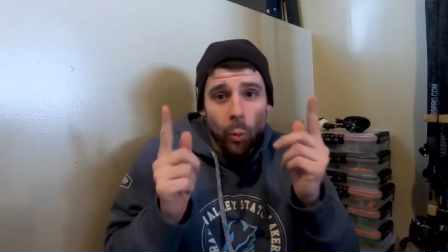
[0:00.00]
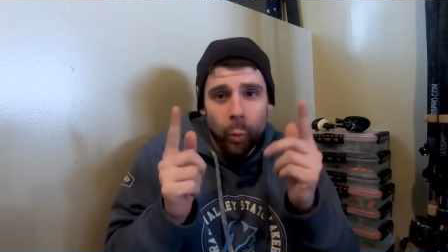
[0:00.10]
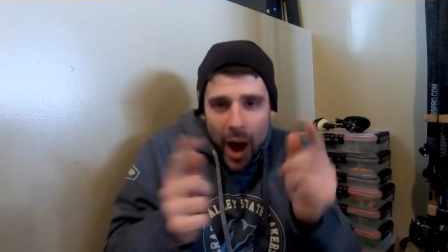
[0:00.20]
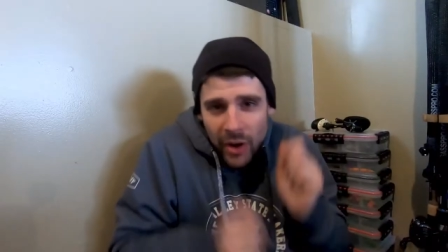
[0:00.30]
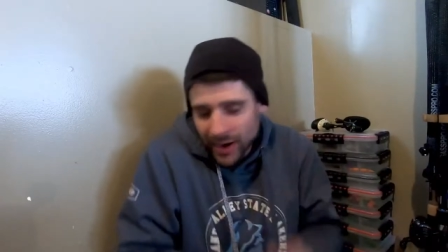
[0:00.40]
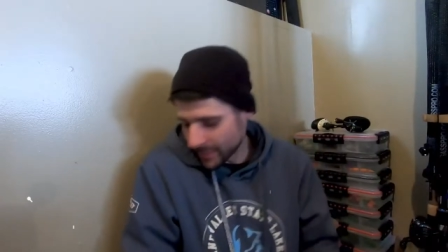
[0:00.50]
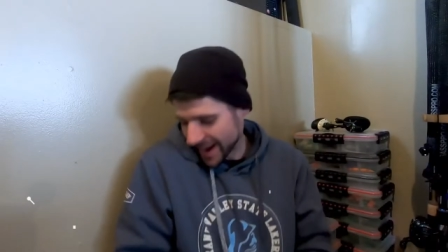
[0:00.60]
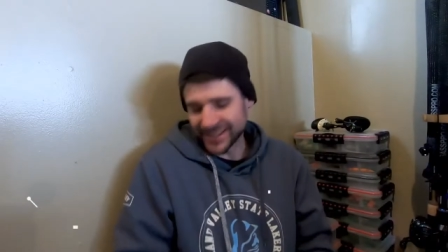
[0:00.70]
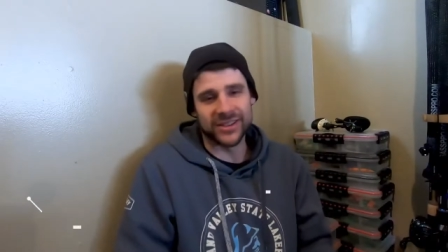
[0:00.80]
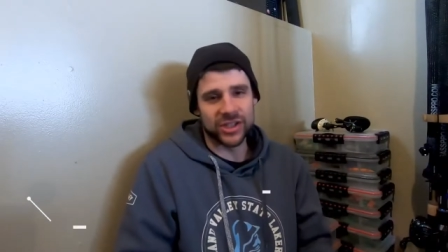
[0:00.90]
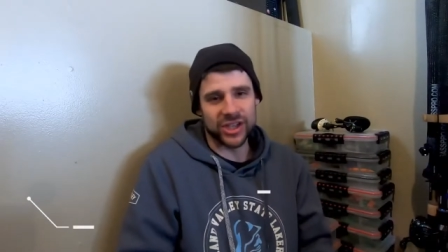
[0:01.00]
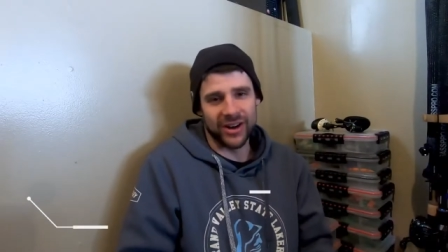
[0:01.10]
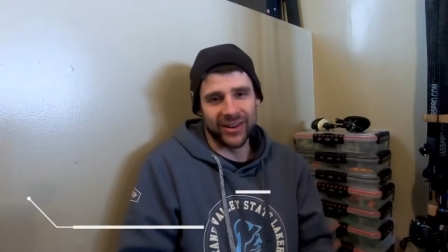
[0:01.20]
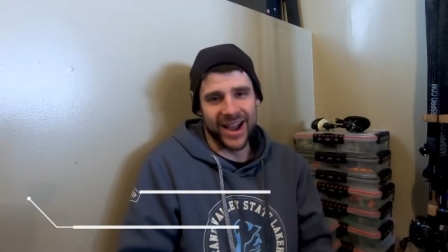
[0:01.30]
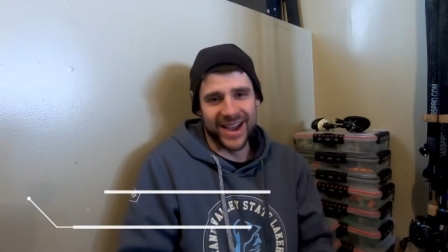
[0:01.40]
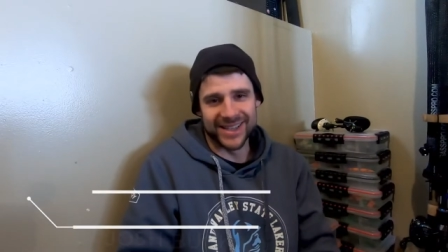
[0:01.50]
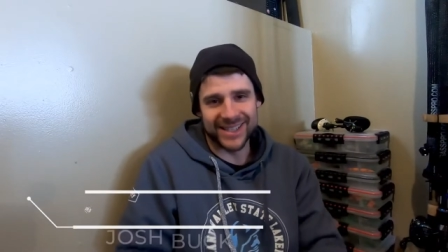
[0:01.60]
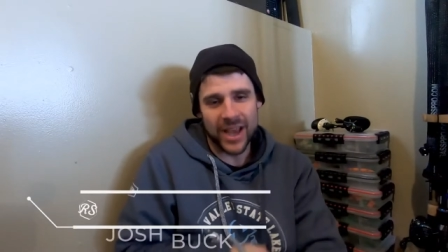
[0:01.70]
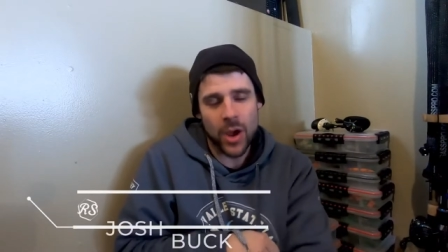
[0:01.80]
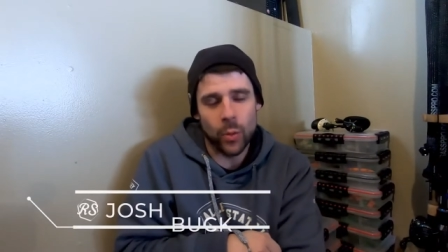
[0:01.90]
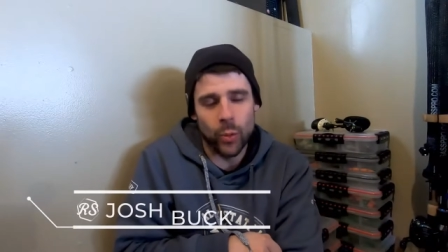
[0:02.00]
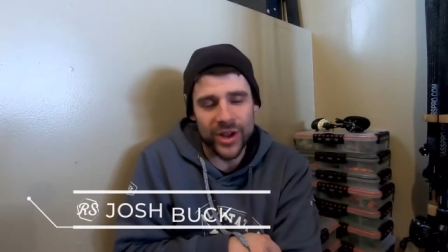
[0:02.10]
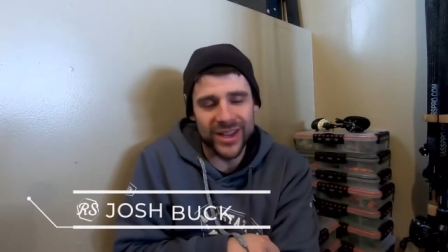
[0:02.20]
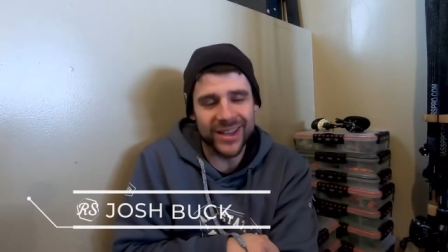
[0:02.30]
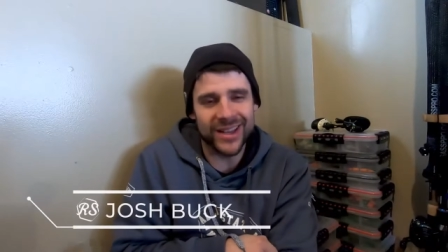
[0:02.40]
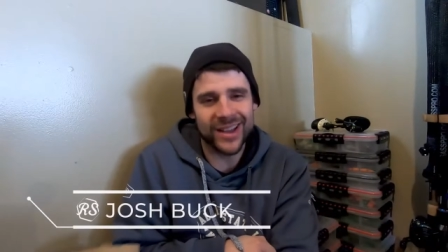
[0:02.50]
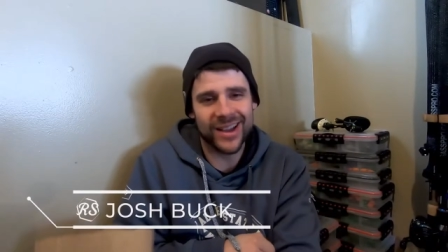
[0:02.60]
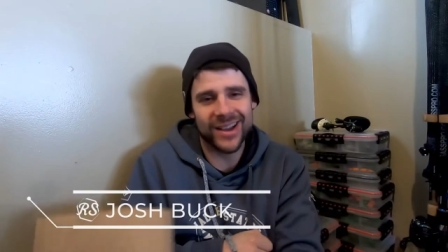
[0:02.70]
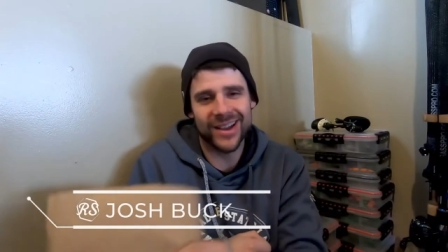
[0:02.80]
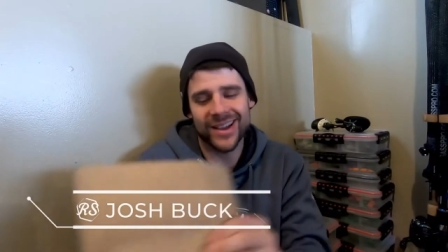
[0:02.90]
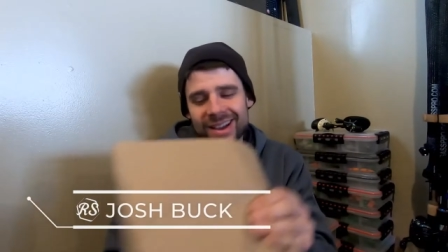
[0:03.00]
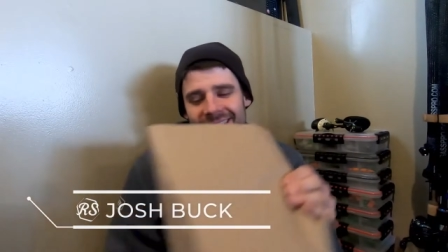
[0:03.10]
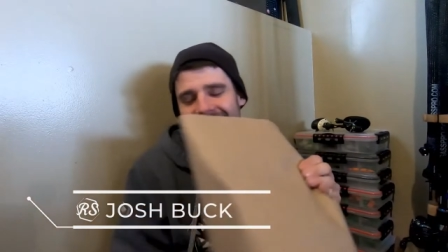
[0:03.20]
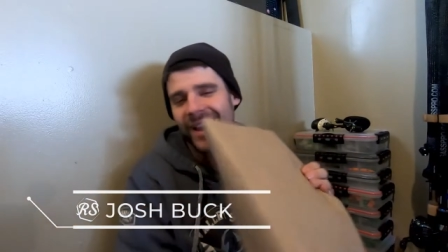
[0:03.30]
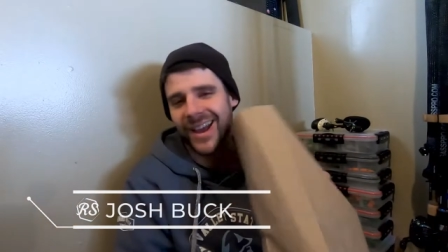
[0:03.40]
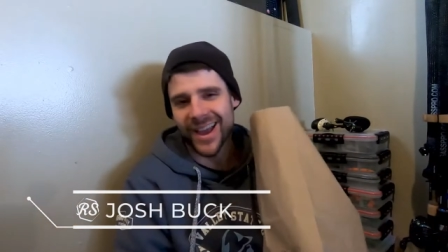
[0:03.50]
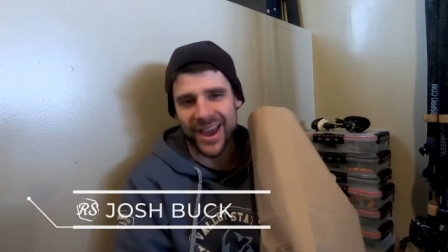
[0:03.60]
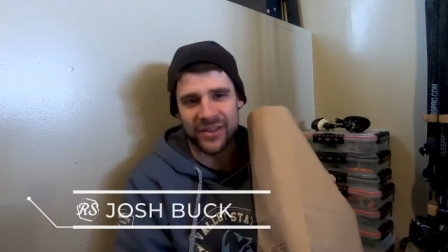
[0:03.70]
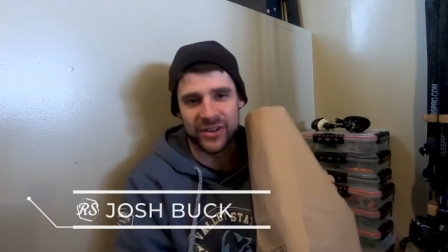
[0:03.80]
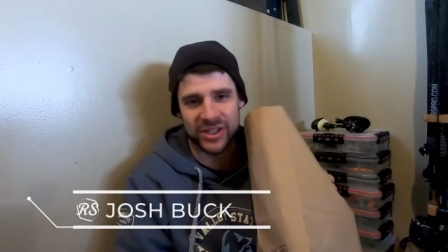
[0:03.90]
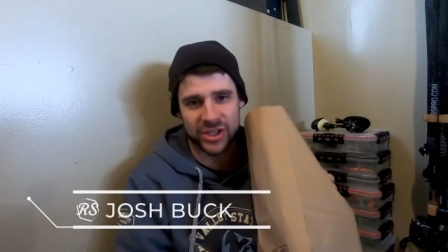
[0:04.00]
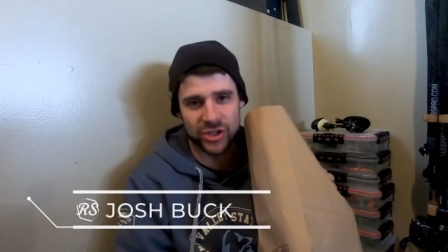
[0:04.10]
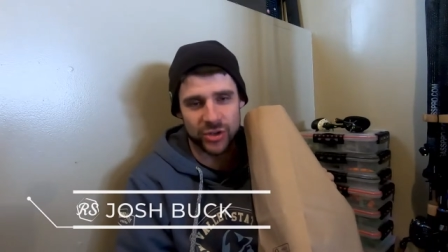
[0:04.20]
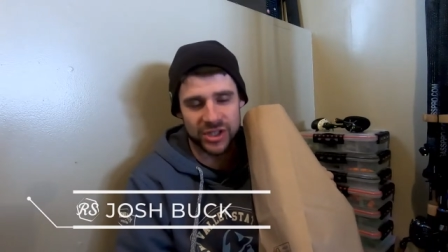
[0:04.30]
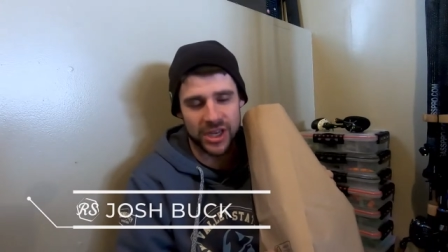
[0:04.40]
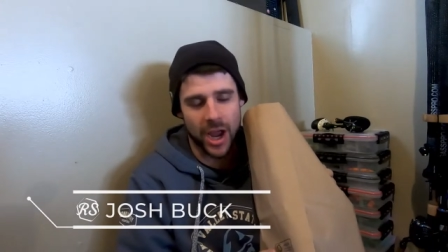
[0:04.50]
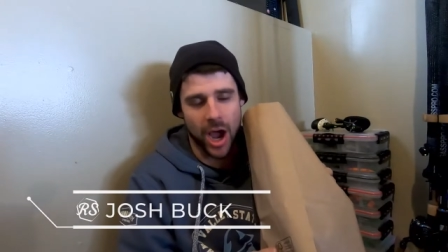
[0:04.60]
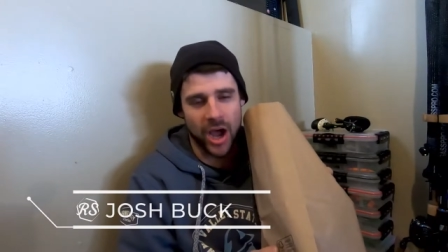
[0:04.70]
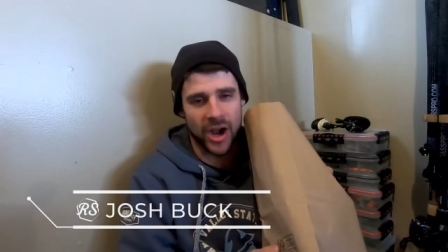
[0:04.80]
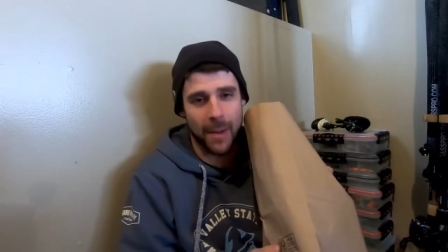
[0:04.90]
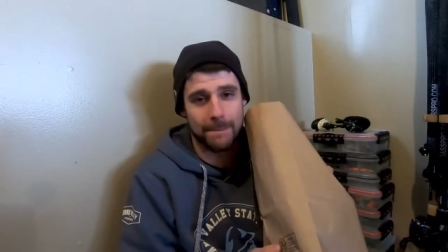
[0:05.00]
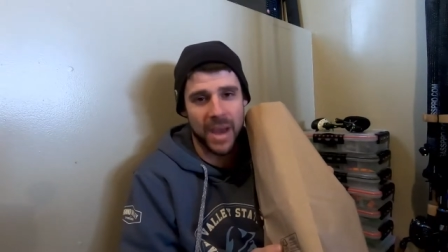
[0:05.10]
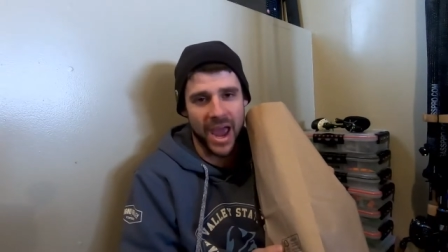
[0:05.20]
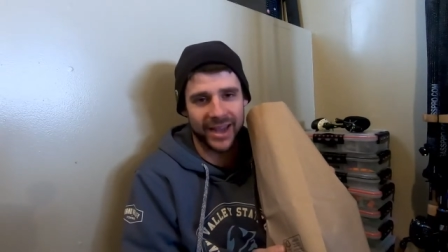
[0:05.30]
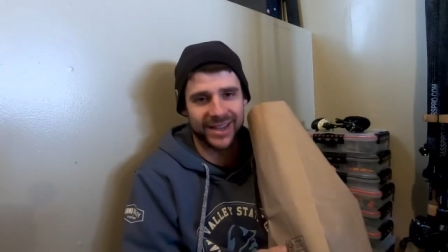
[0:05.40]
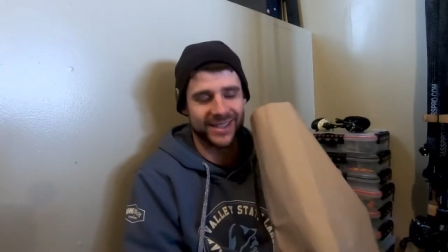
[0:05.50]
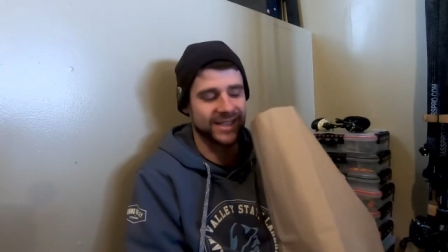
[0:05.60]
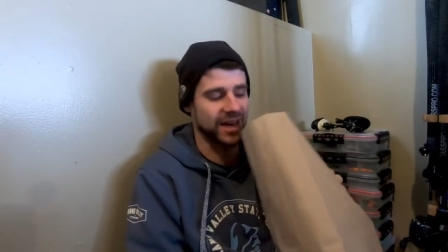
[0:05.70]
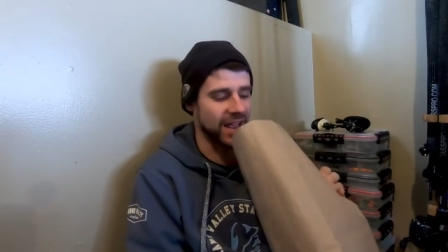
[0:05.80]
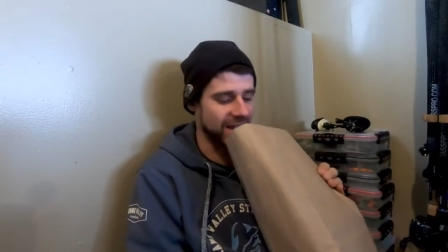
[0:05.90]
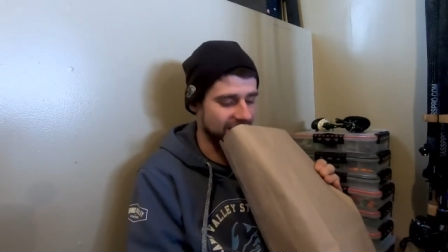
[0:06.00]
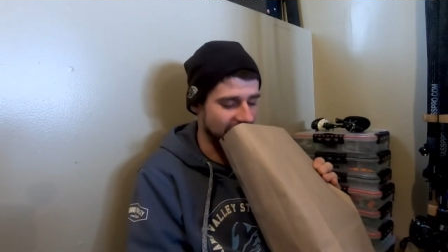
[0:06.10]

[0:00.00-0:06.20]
Welcome back to the channel, guys. We have us a juicy unbagging today.